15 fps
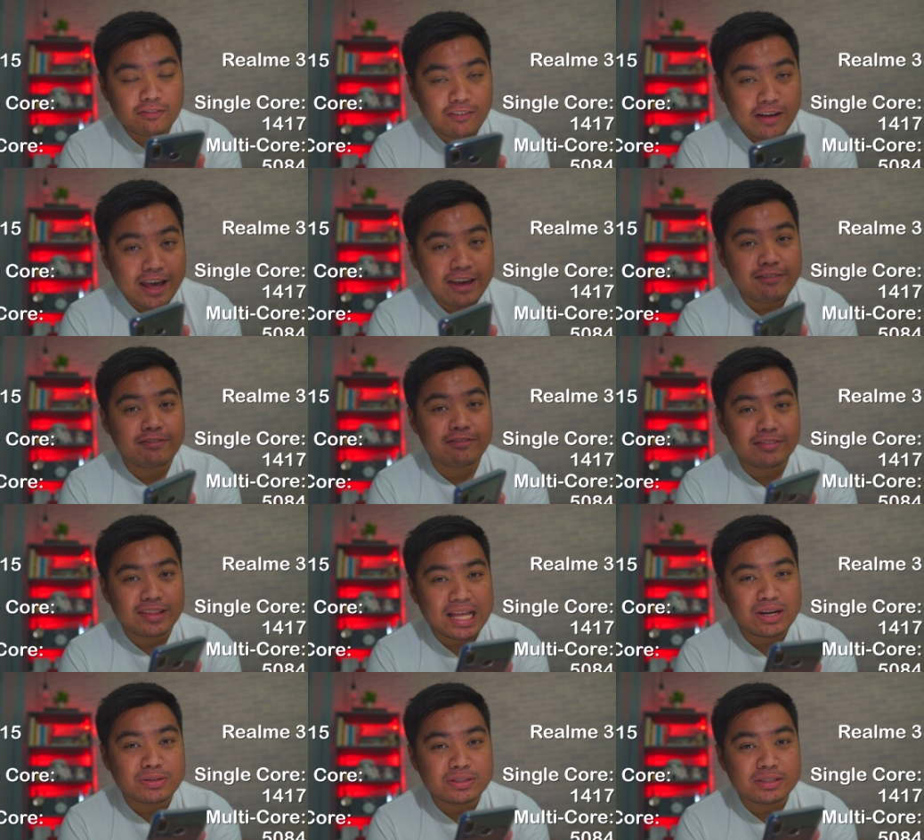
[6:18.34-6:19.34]

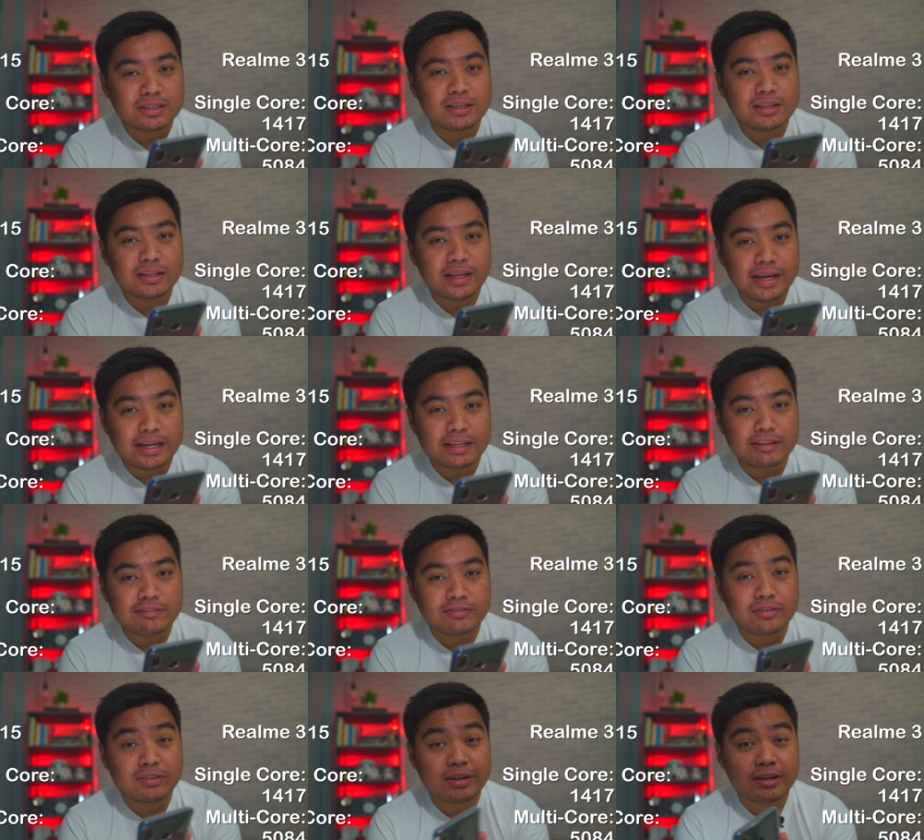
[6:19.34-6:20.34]

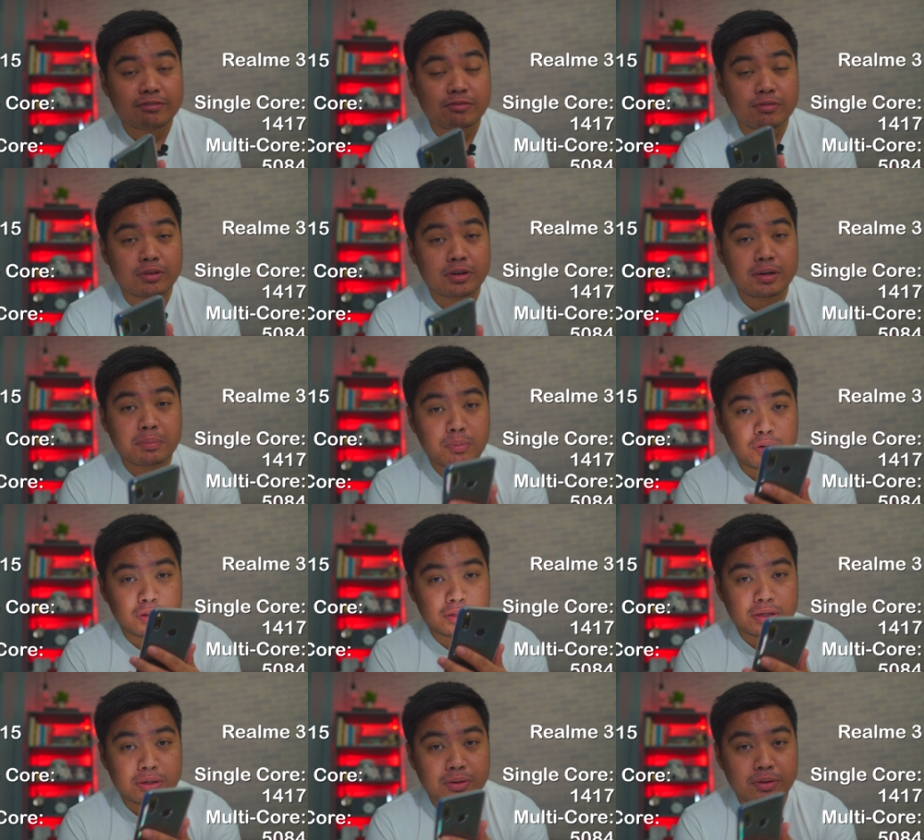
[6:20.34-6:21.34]
5,084 for
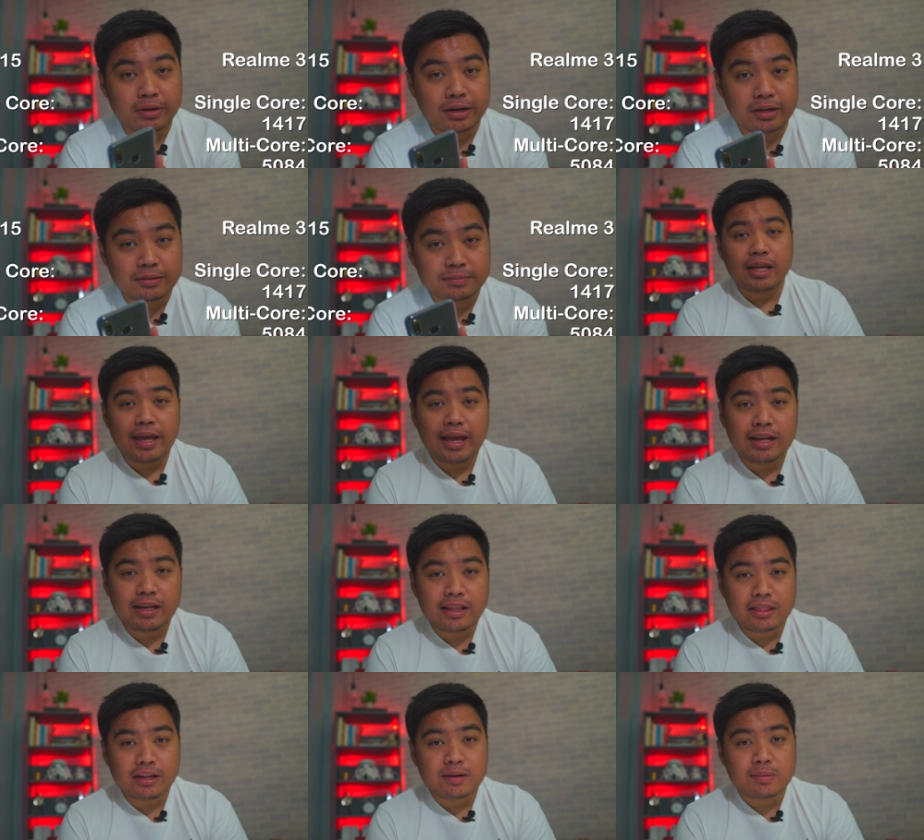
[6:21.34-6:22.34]
multi-core. And
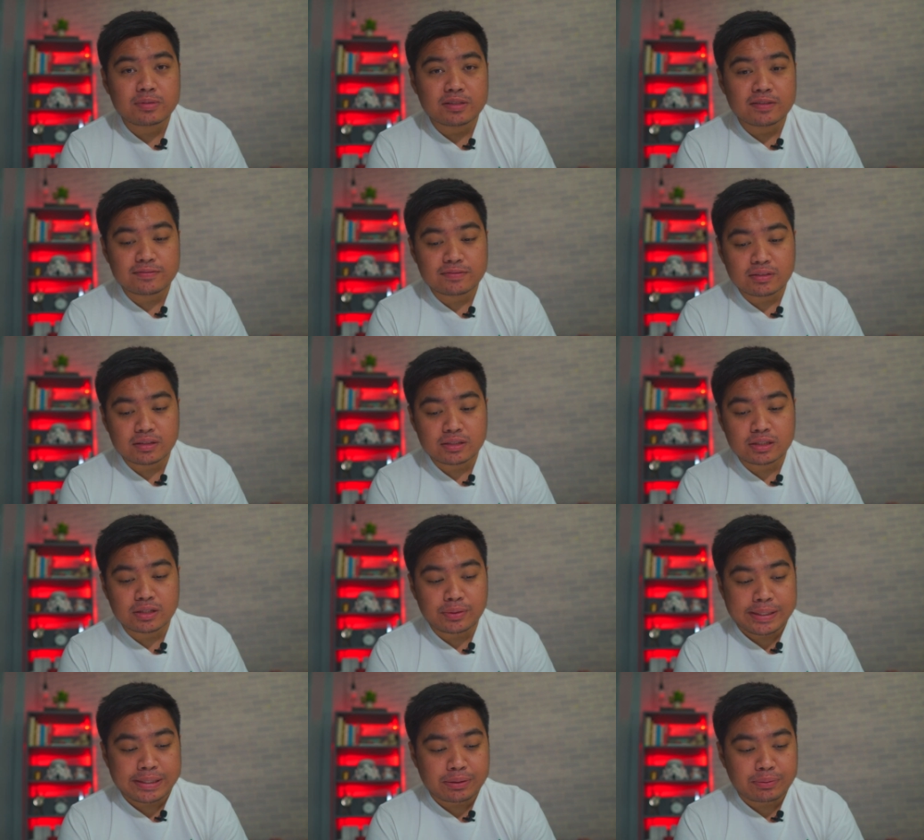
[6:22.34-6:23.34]
in terms of
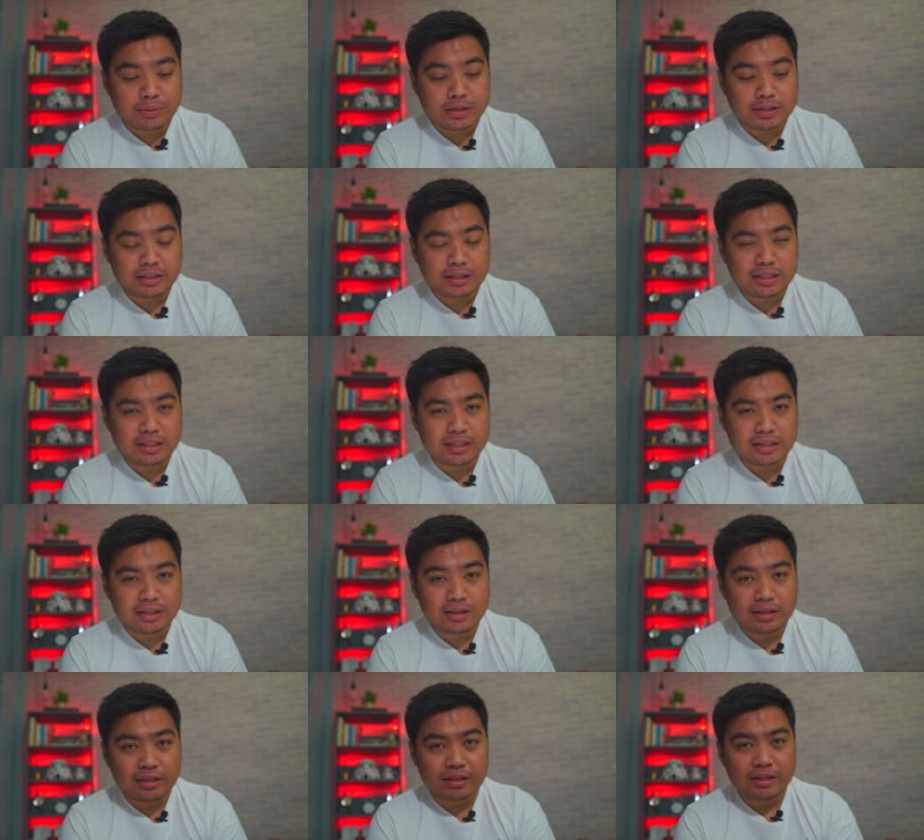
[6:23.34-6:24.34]
screen quality,
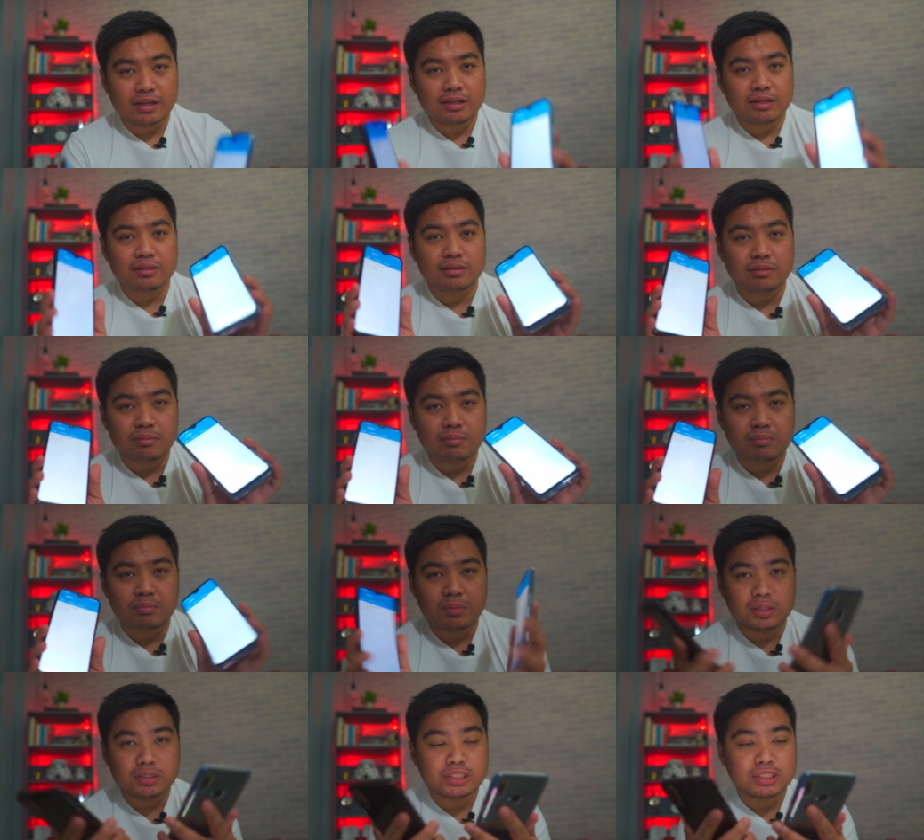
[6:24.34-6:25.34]
they're
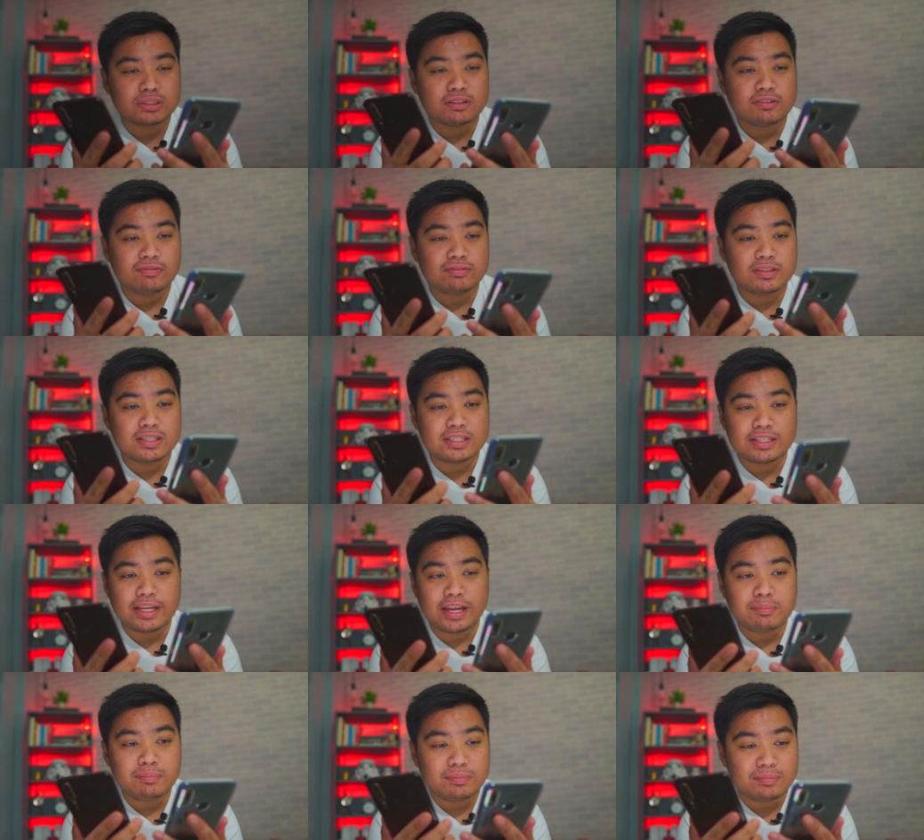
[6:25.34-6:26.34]
much of the
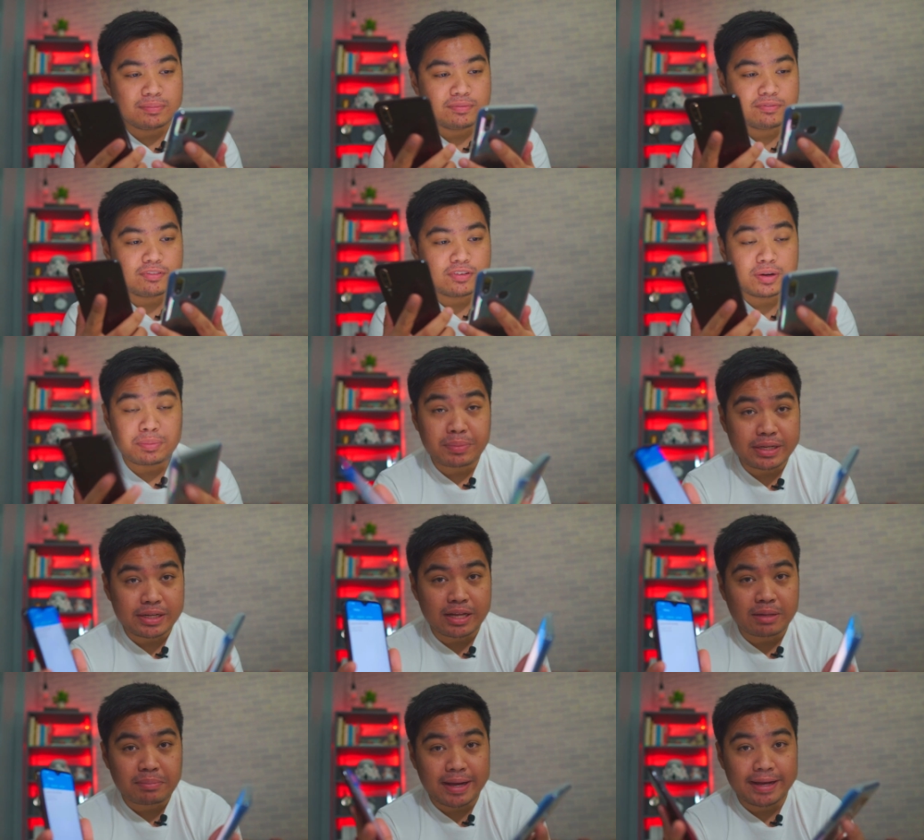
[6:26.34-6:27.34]
same for
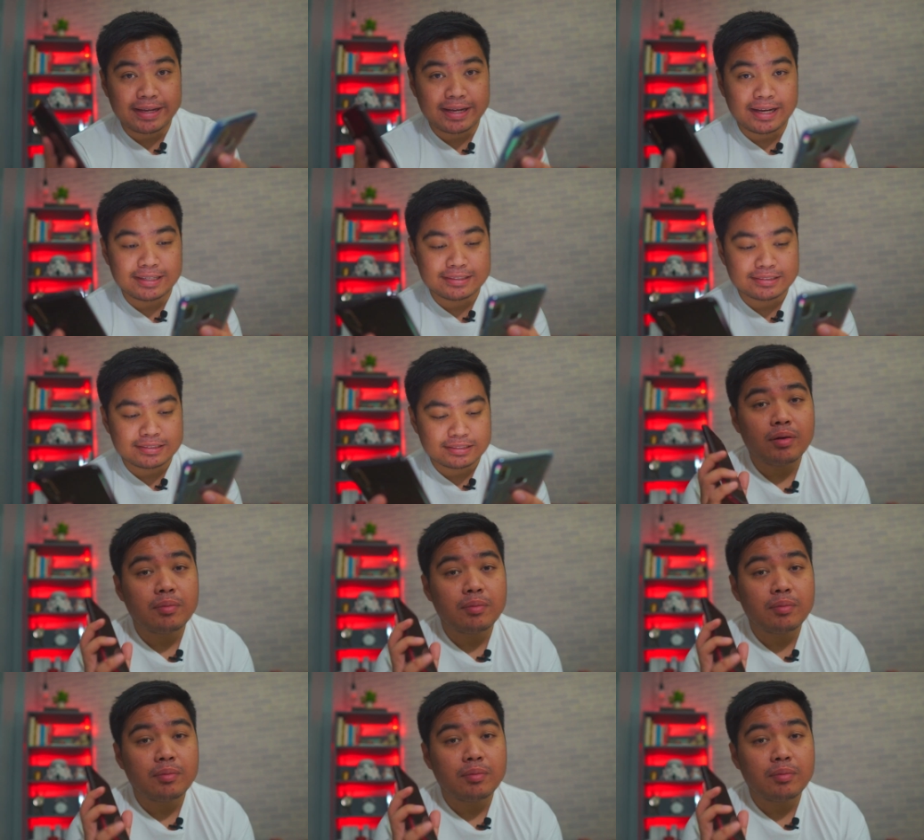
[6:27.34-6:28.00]
me in my eyes.